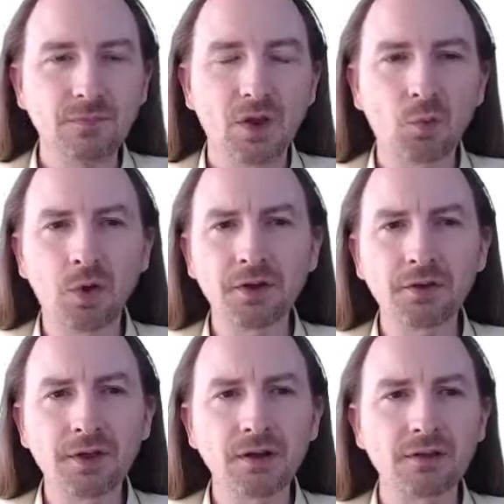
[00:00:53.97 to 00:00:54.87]
While
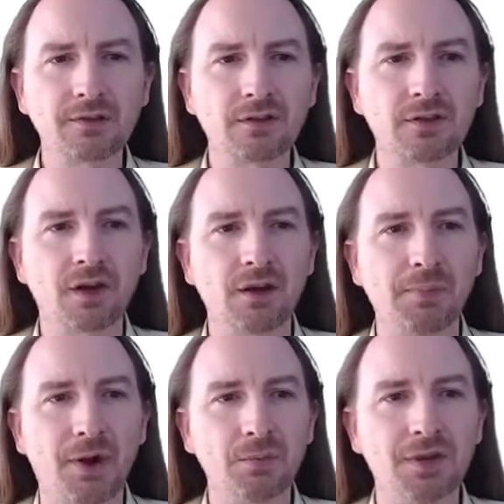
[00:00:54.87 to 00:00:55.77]
you're there, let's click on
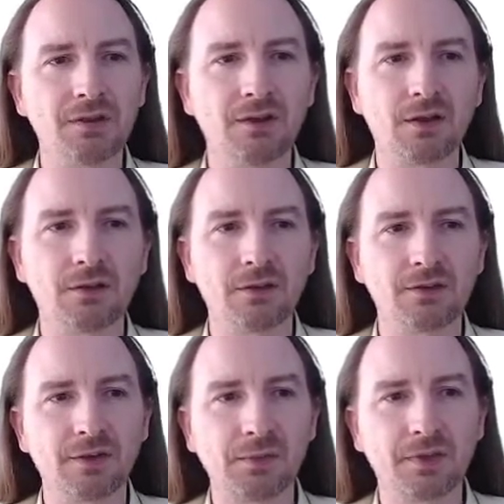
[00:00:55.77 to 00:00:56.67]
About Me and take a look at
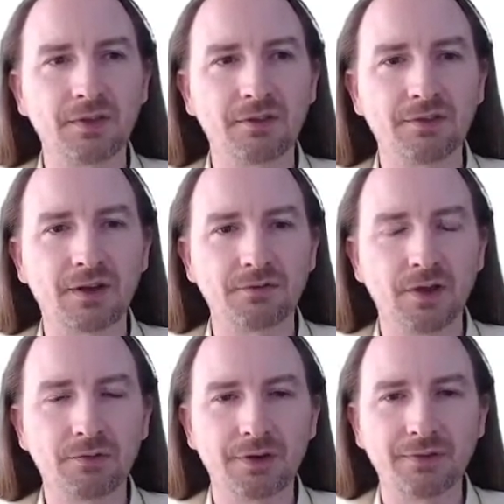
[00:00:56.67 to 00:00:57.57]
some of the things that I've
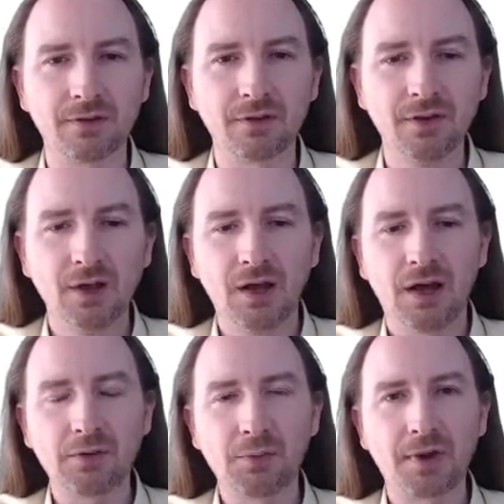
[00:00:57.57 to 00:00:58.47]
done recently.
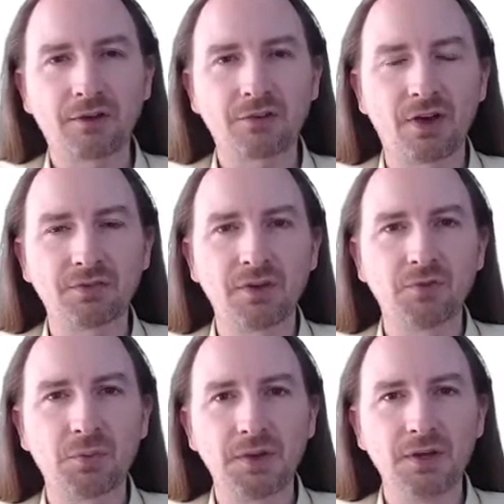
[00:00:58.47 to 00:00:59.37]
I'm a Microsoft
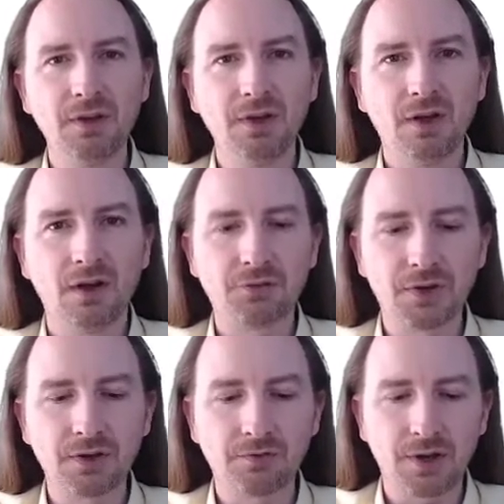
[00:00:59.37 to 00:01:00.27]
MVP, a
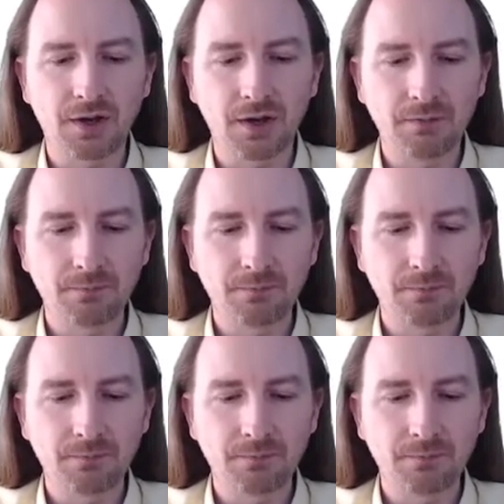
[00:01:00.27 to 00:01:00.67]
friend of Redgate.